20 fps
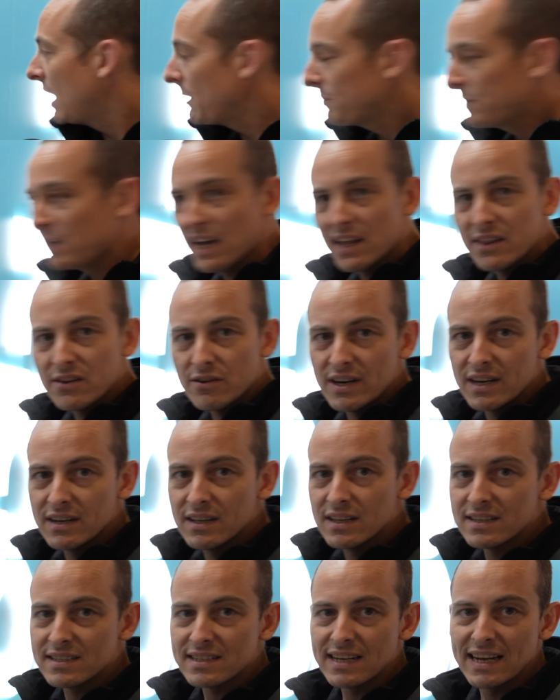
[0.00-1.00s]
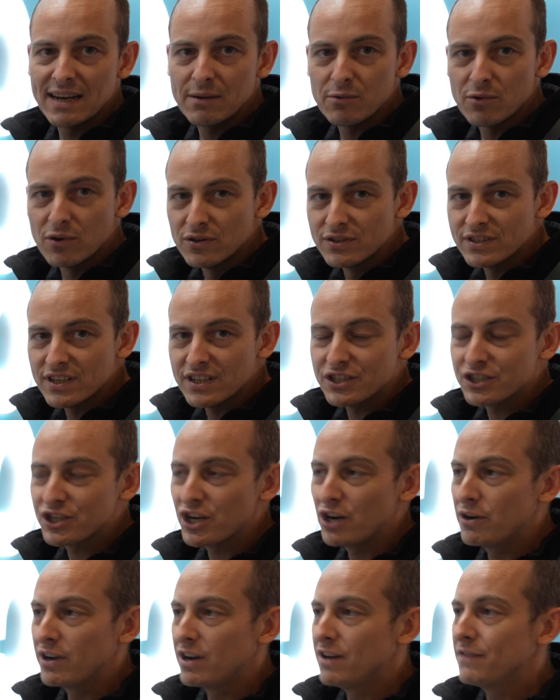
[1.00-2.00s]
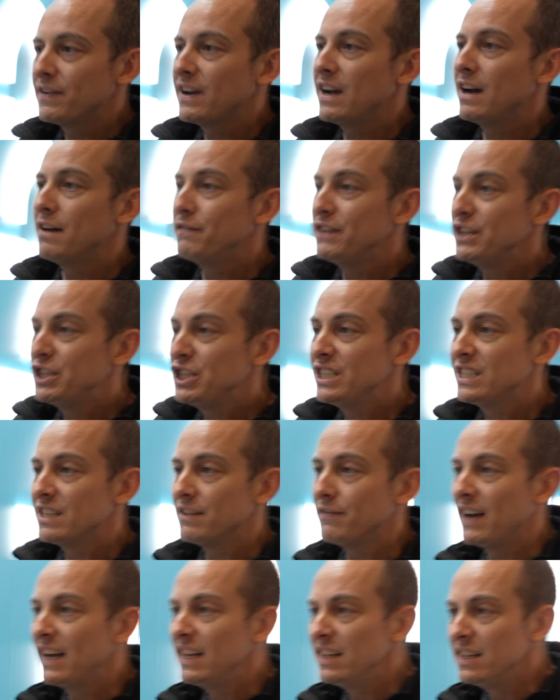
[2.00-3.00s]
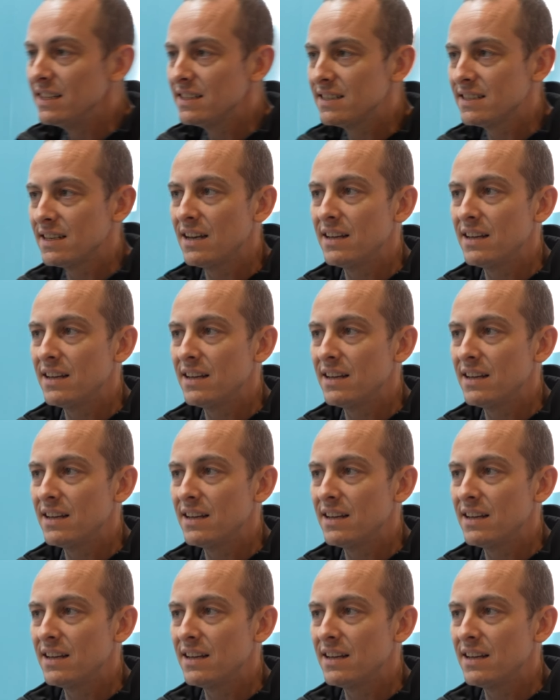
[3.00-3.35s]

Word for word: Up the other end of the stand, we're also showing off our VIGI surveillance.